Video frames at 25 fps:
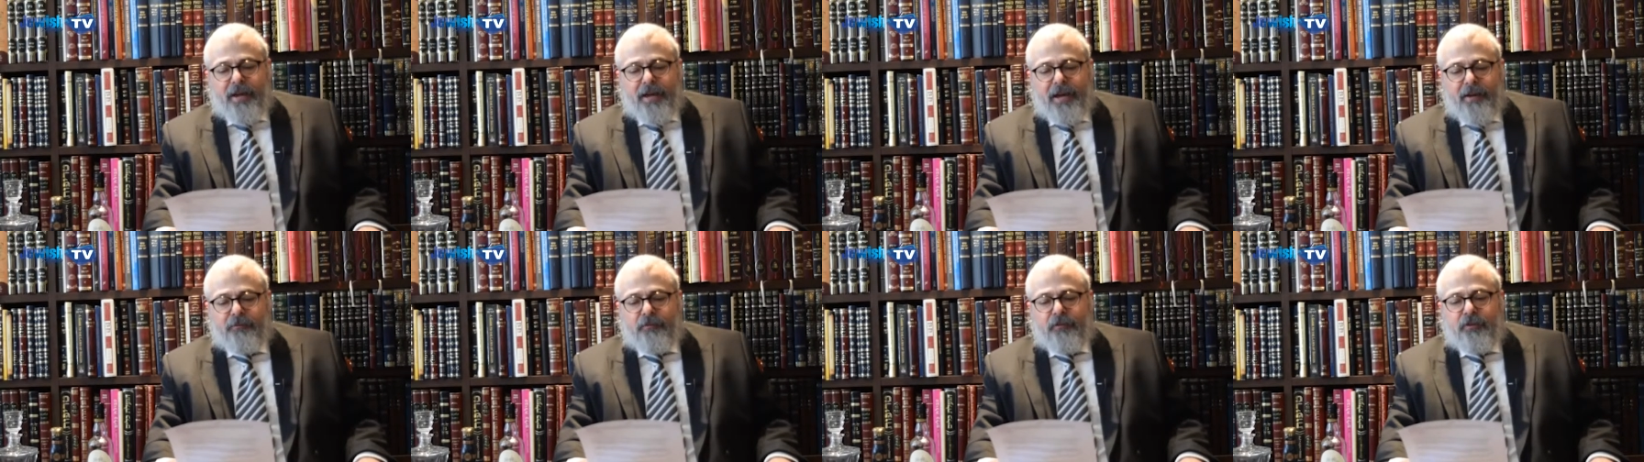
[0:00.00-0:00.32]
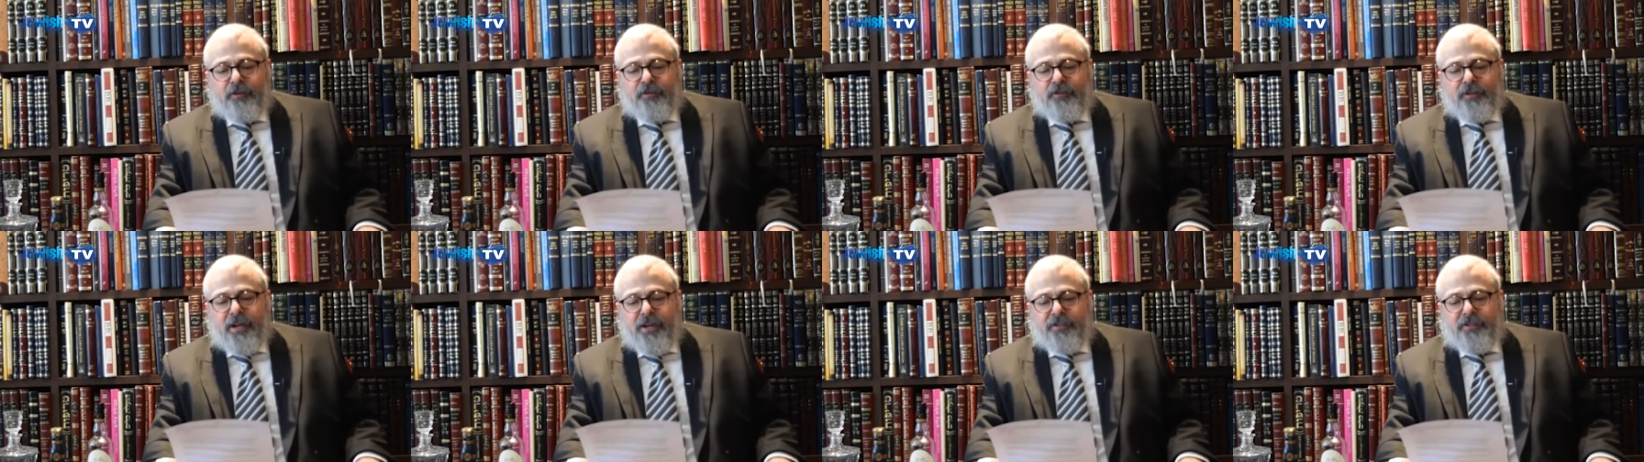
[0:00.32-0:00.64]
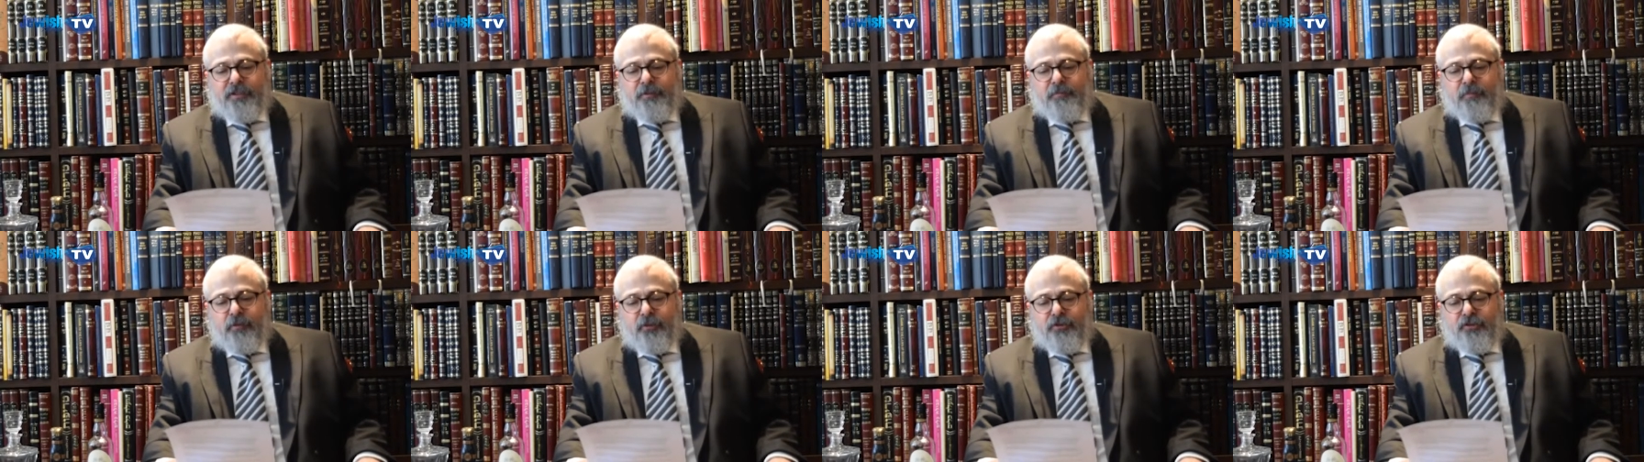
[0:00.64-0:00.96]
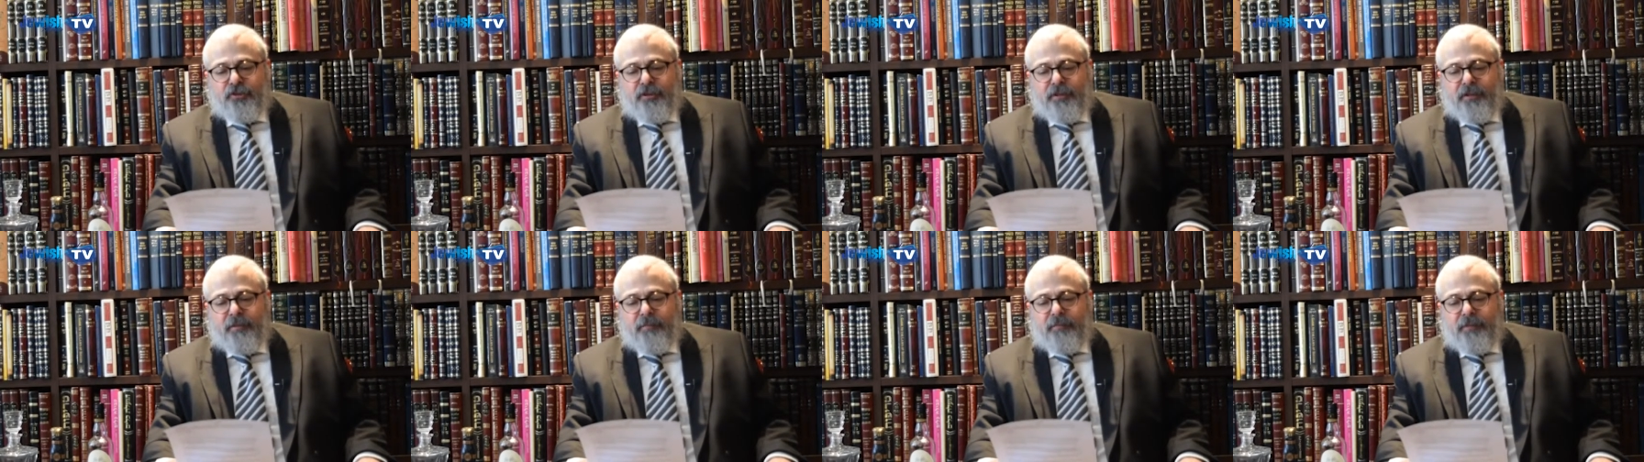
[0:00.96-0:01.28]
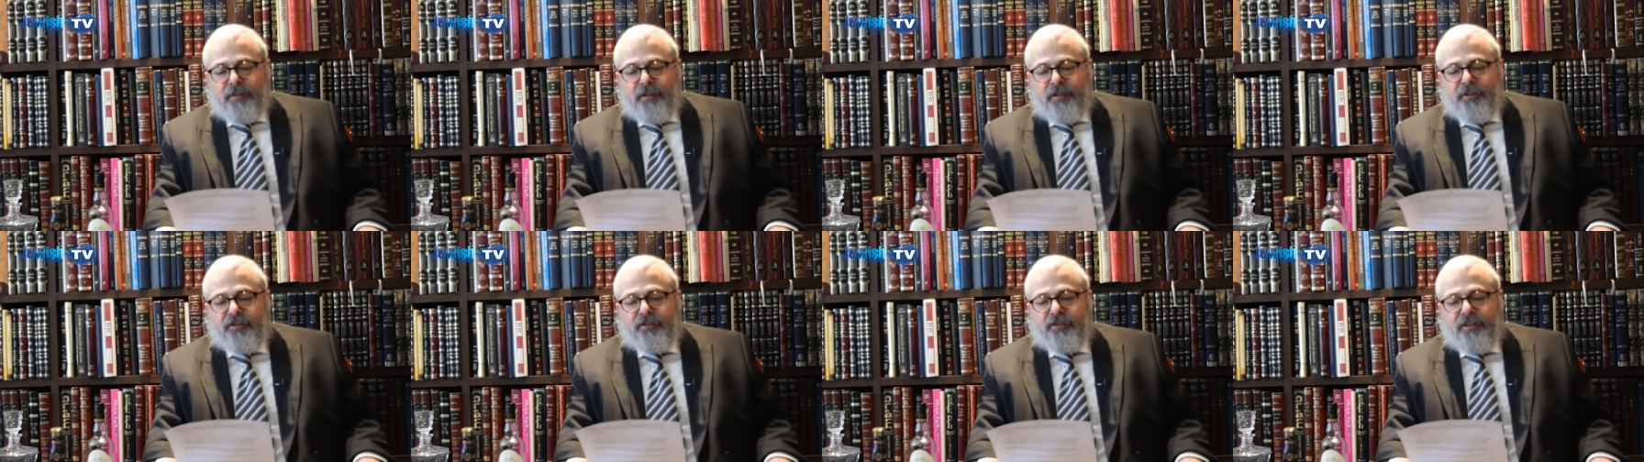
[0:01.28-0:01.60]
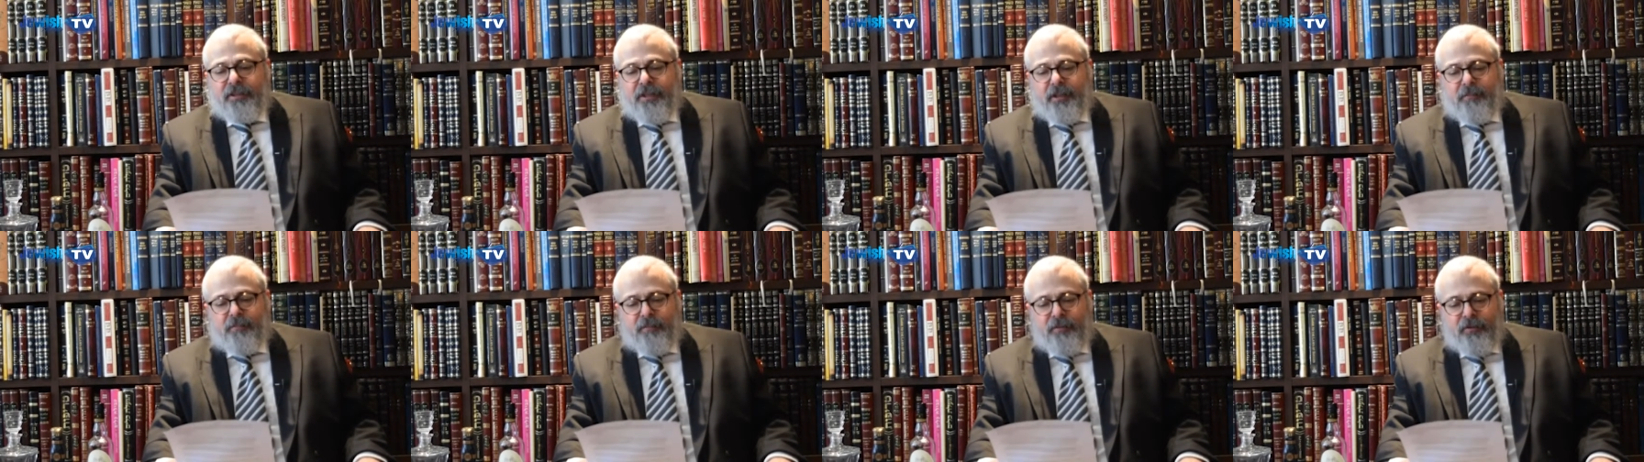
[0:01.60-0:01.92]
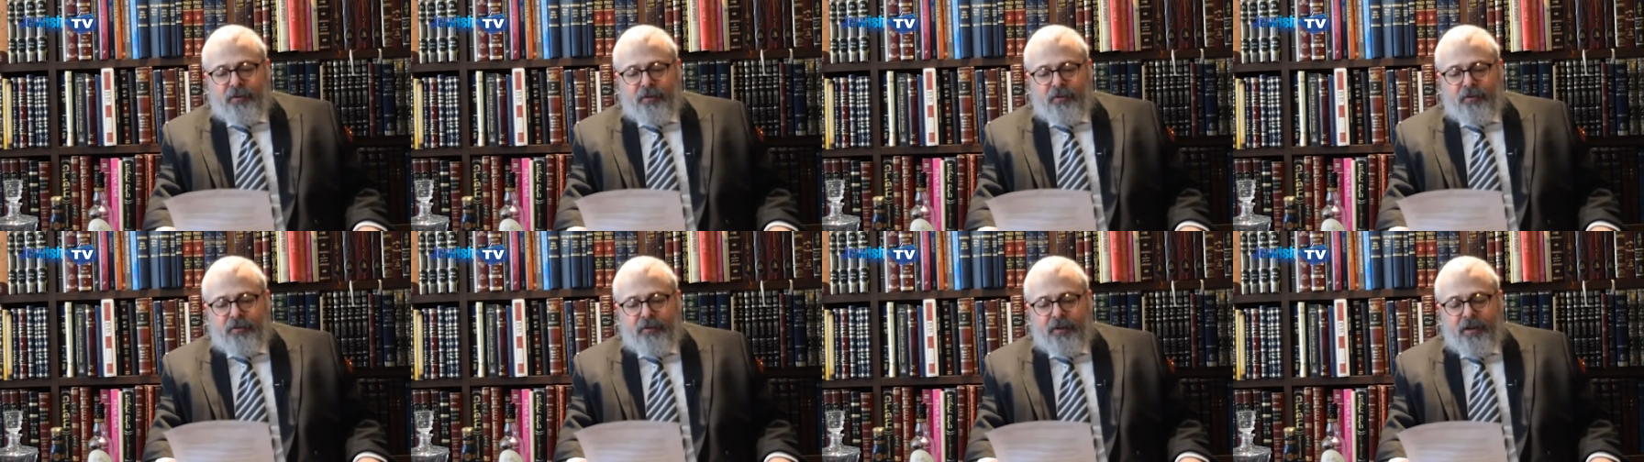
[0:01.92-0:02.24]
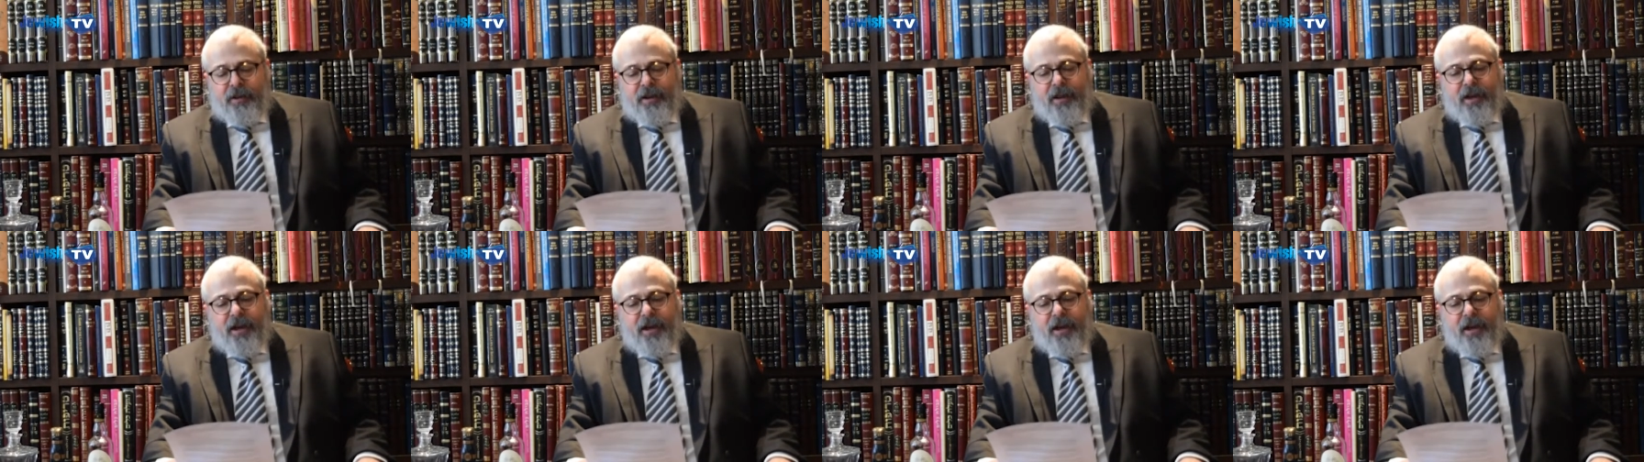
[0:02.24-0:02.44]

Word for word: I have to discuss this personally, please let me know.